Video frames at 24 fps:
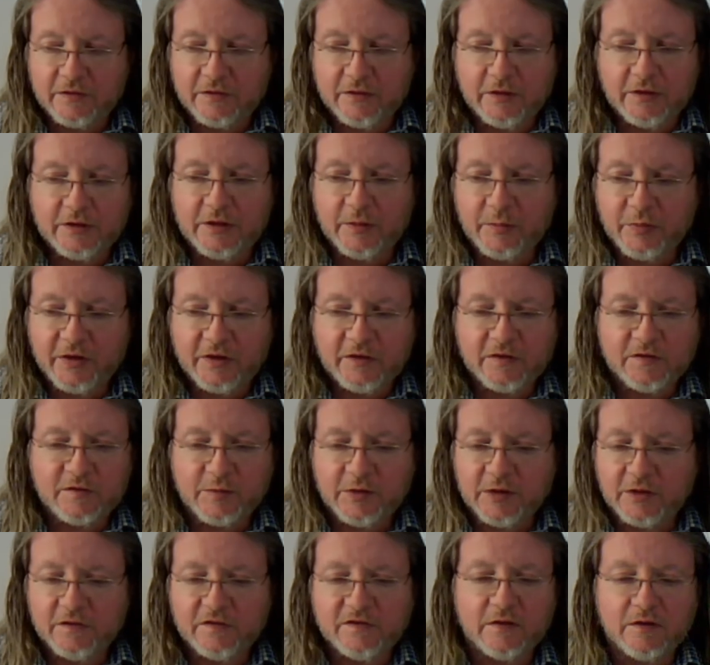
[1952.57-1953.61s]
It depends
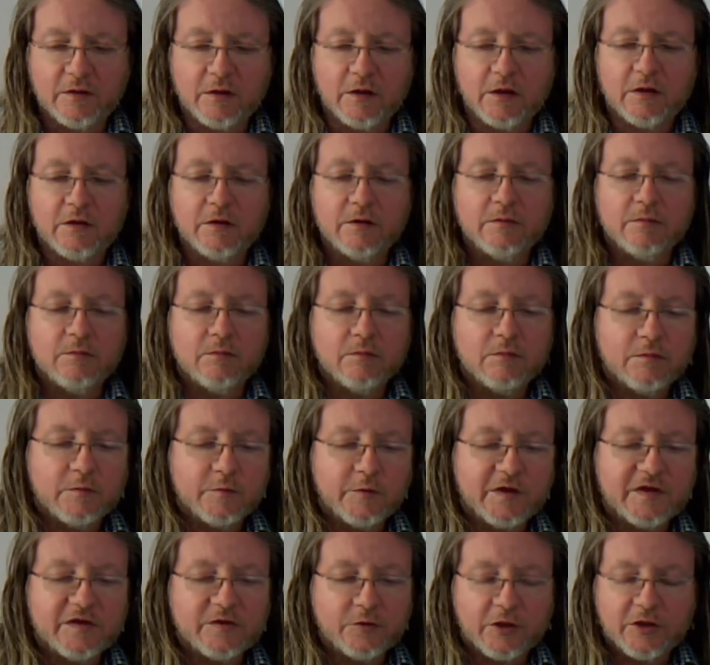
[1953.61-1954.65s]
because there are
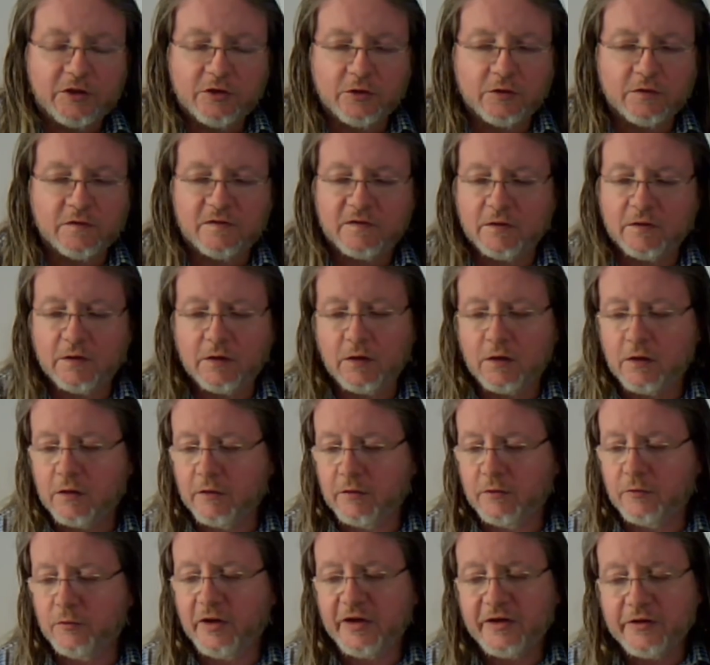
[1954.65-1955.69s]
restrictions, there
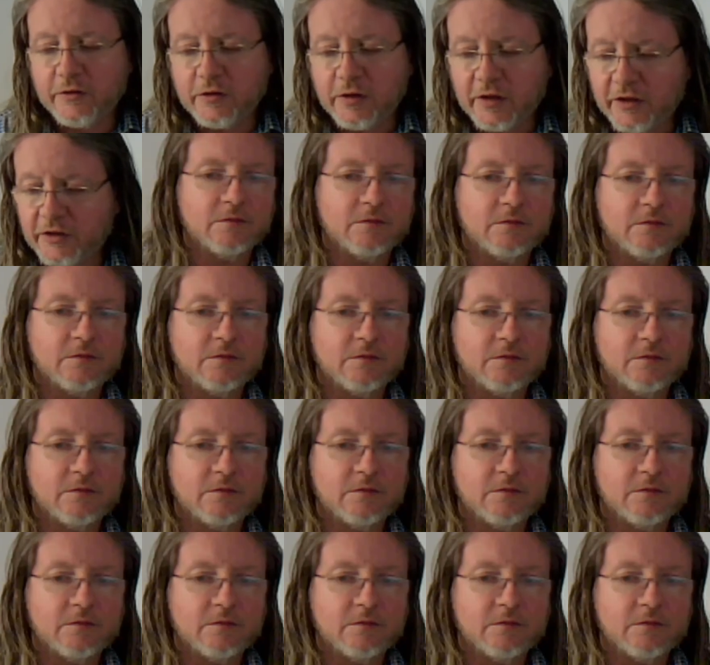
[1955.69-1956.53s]
are regulations.